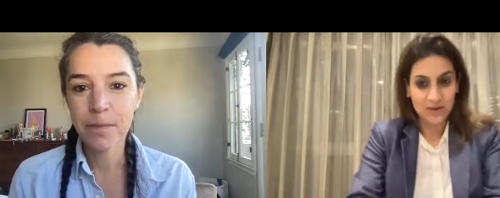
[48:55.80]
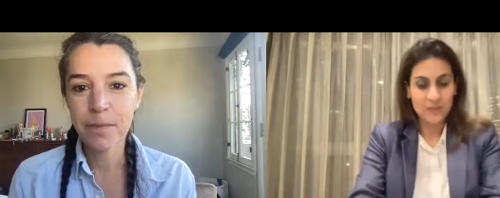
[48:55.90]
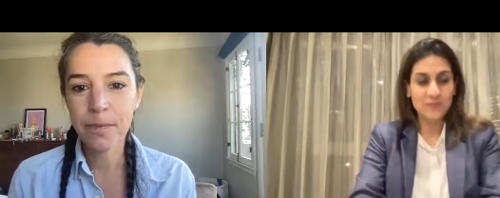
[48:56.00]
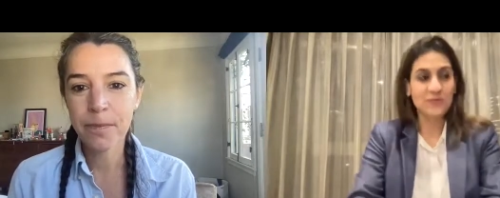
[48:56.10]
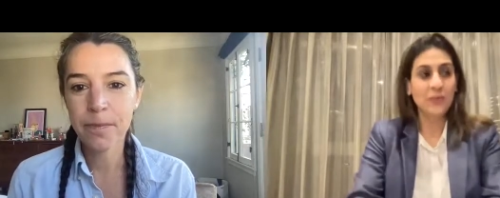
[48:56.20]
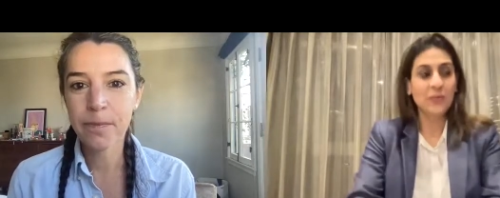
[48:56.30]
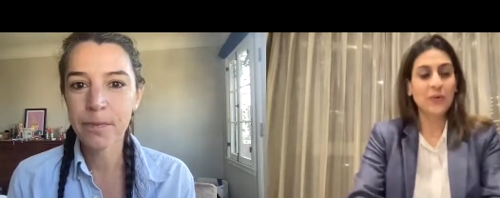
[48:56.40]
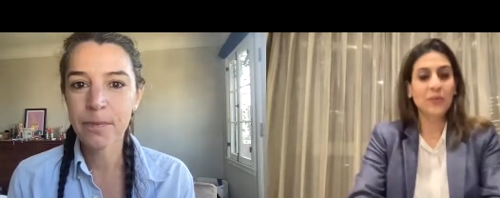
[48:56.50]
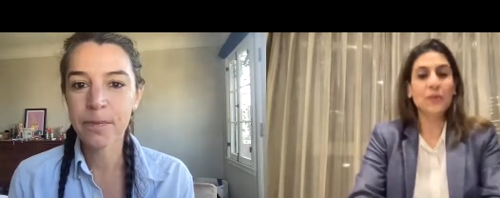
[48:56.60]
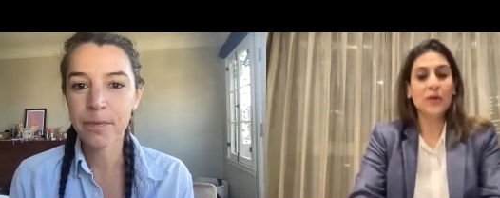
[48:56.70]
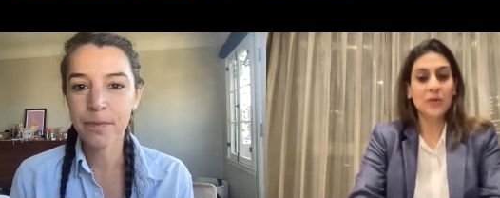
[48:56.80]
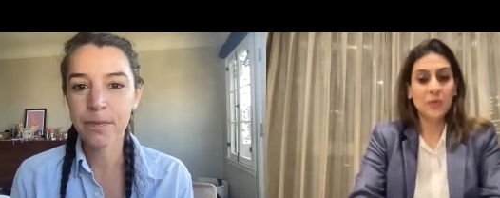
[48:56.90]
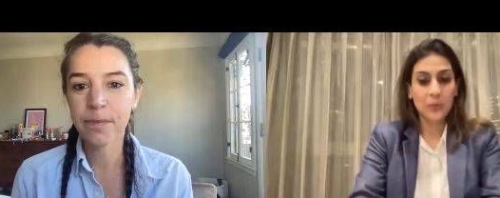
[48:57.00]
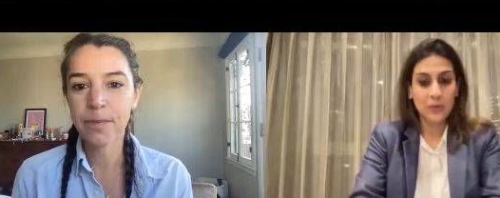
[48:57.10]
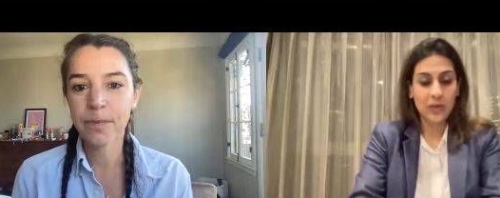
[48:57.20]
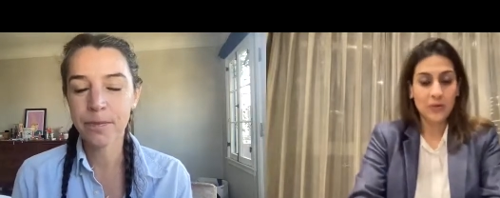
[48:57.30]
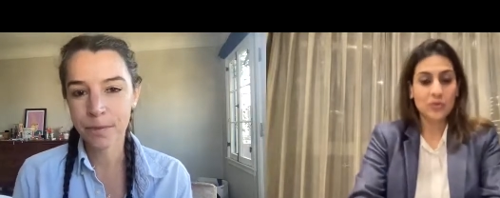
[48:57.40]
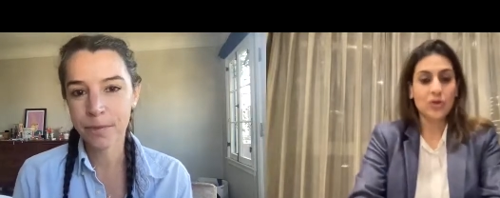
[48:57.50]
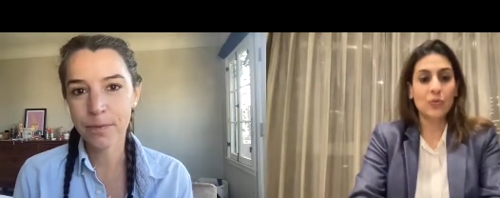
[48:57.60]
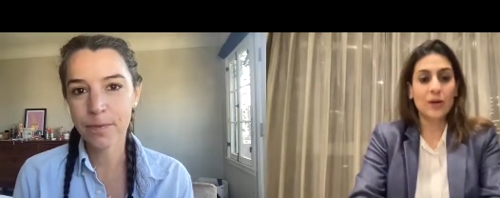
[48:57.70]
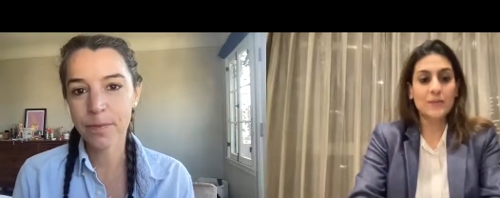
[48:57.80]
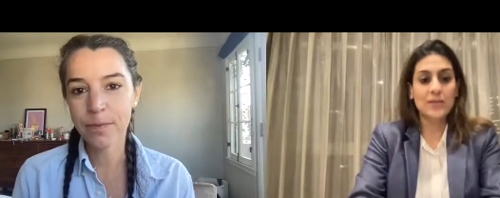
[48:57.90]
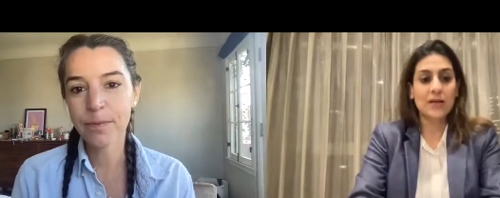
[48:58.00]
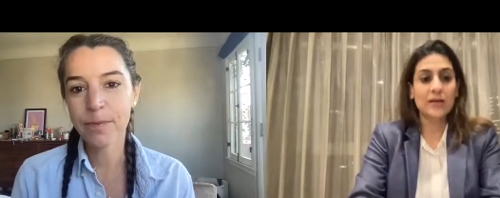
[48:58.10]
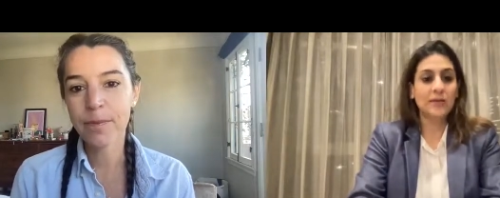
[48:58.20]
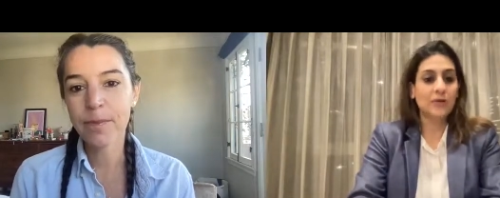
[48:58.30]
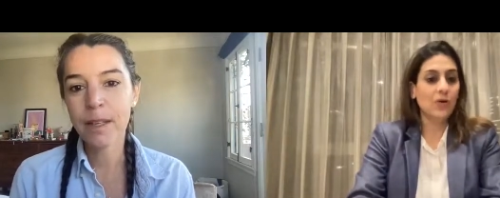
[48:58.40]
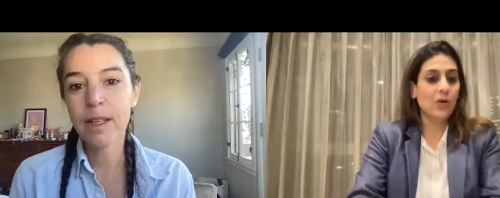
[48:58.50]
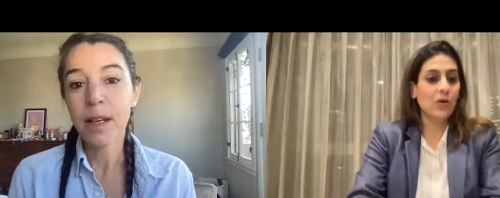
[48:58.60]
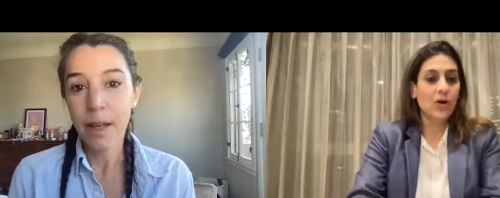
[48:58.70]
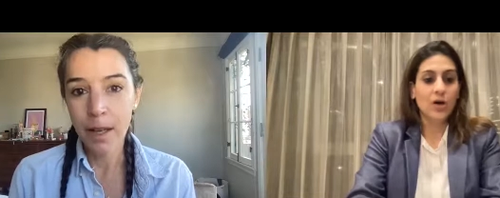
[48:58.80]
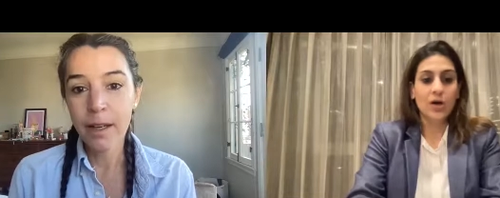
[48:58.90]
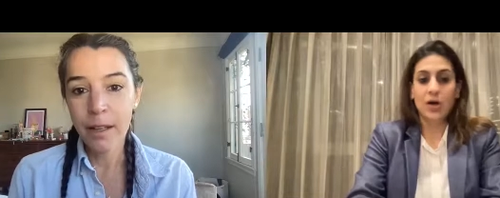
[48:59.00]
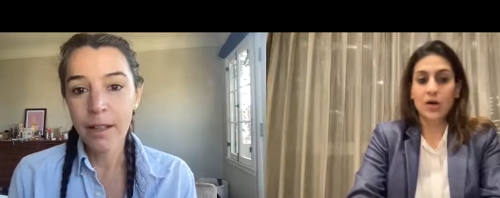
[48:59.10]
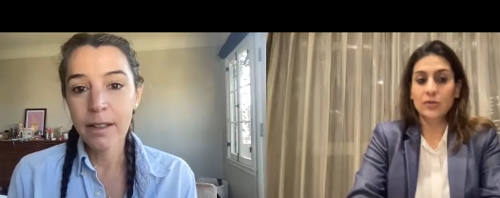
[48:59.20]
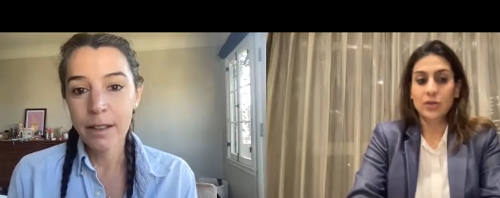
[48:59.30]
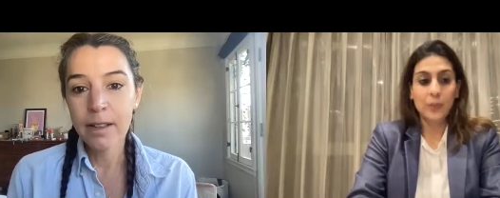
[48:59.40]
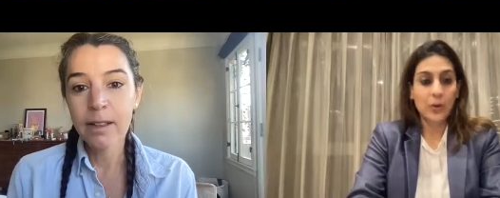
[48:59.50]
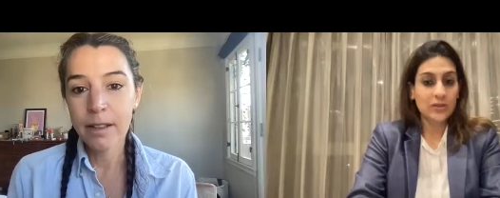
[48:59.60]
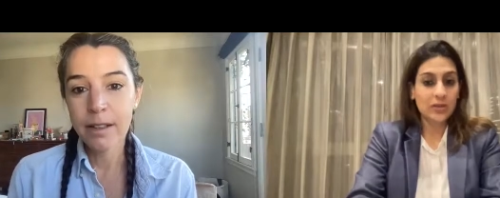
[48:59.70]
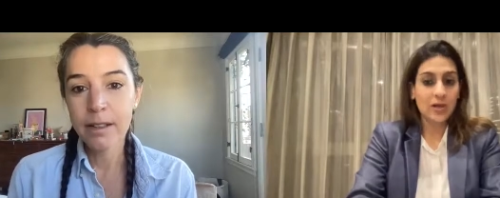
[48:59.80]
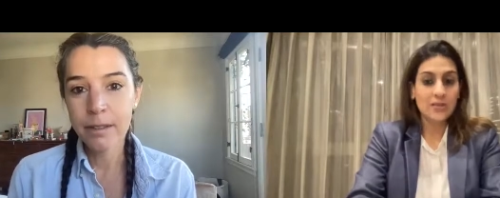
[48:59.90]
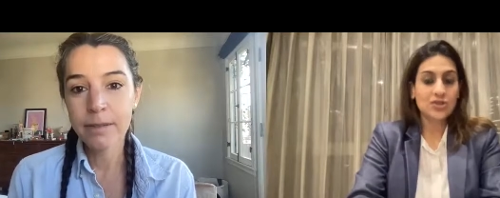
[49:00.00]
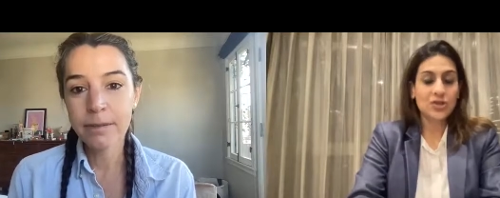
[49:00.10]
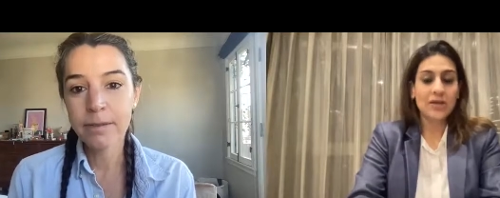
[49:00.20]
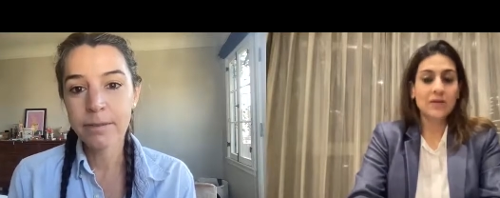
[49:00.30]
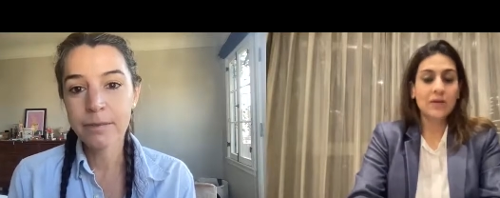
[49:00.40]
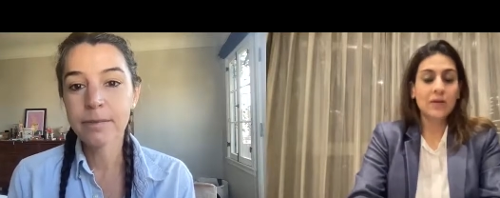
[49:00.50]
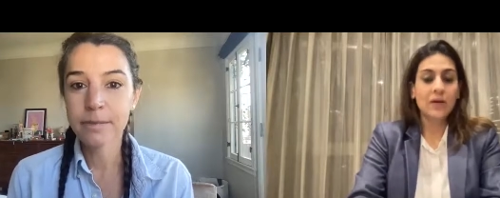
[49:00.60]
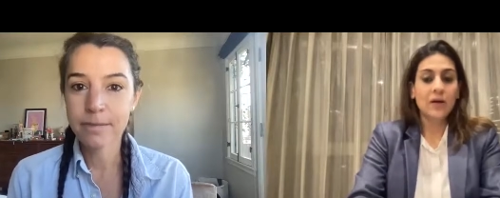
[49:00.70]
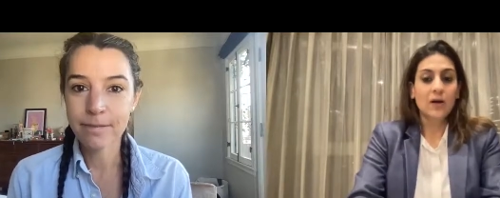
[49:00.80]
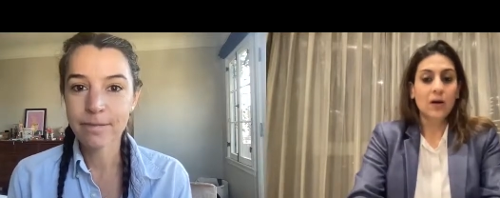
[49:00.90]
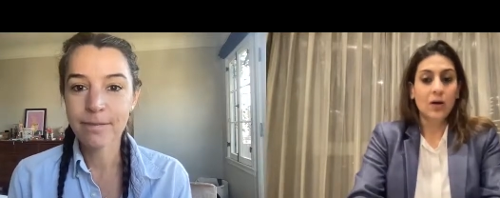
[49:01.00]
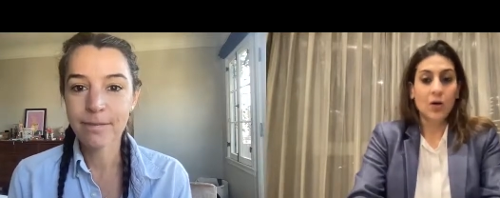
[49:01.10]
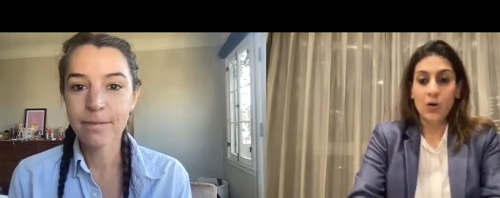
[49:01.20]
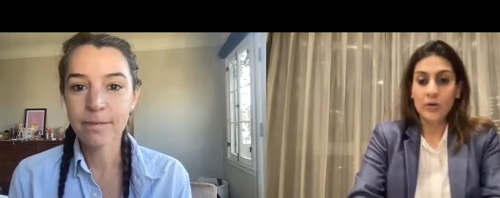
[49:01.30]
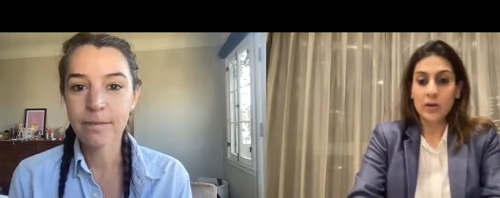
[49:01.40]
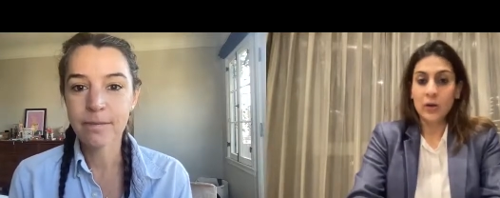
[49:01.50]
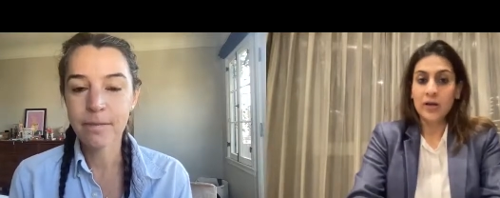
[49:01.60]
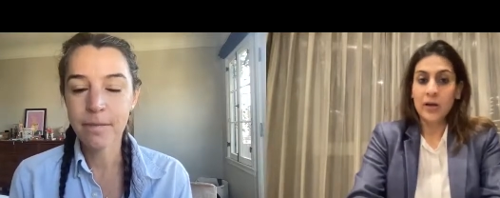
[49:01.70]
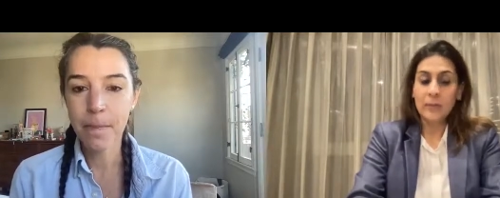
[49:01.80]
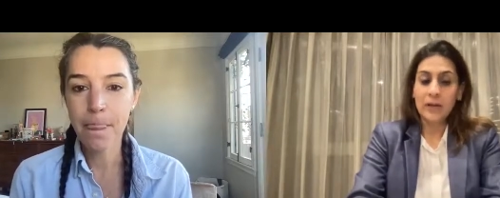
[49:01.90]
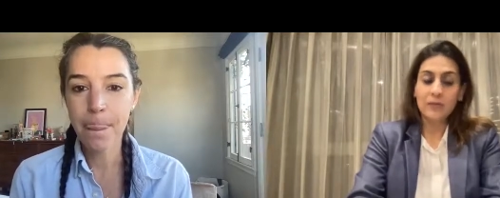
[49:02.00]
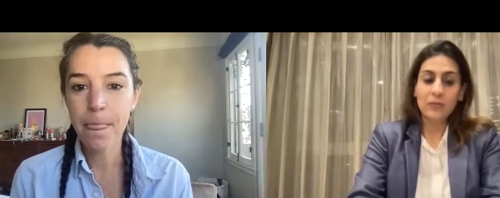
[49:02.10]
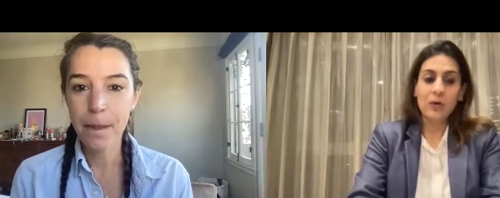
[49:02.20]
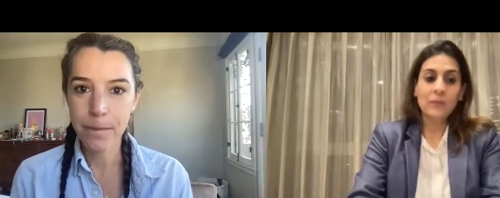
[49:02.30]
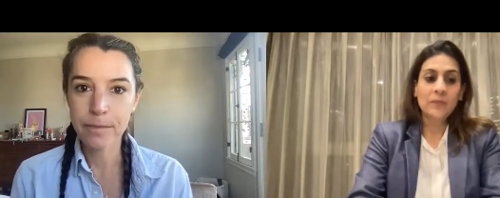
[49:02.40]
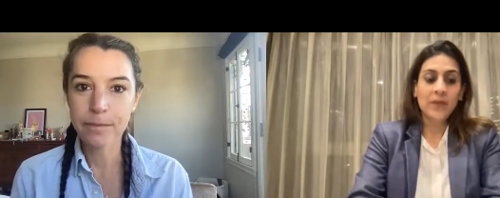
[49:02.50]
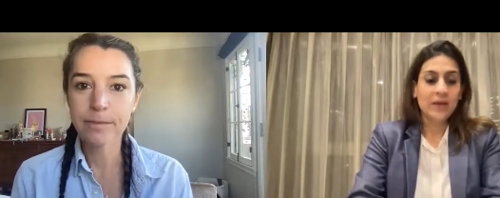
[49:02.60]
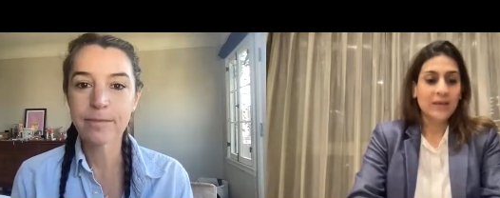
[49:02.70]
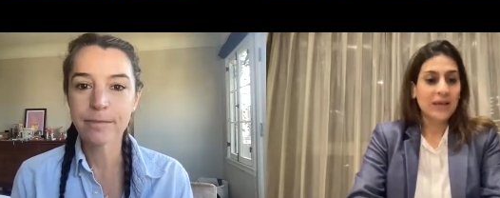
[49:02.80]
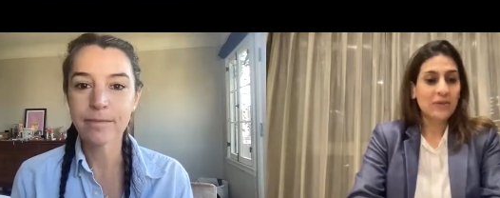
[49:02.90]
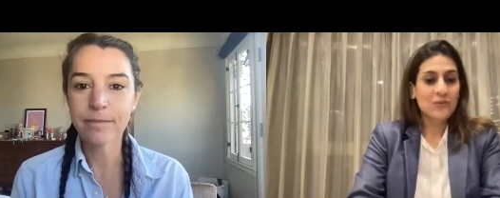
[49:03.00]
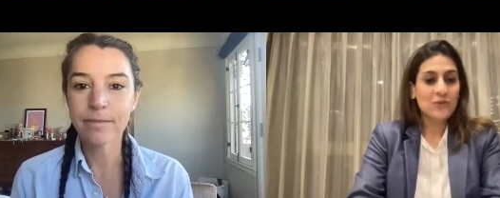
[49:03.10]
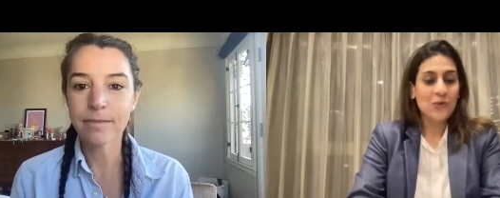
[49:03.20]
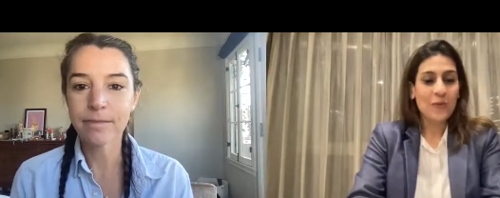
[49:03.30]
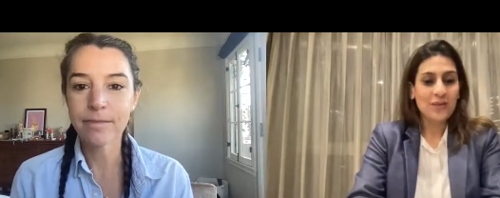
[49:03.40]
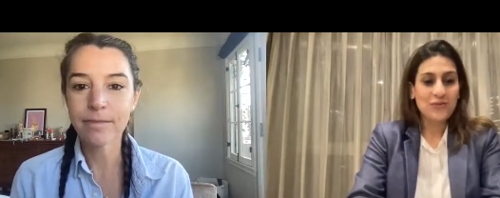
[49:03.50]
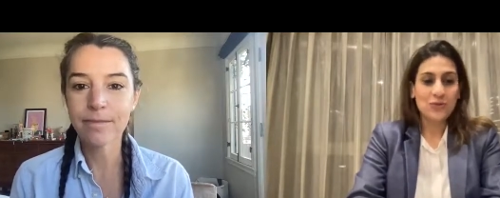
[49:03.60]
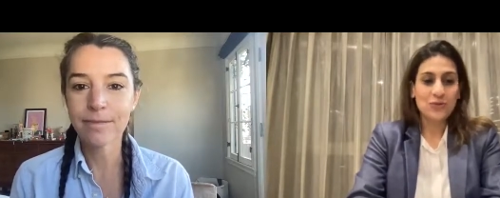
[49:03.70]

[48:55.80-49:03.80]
Speaker 1: tips from you. We're going to put out your website, your podcast channel on our platform. Thank you so much for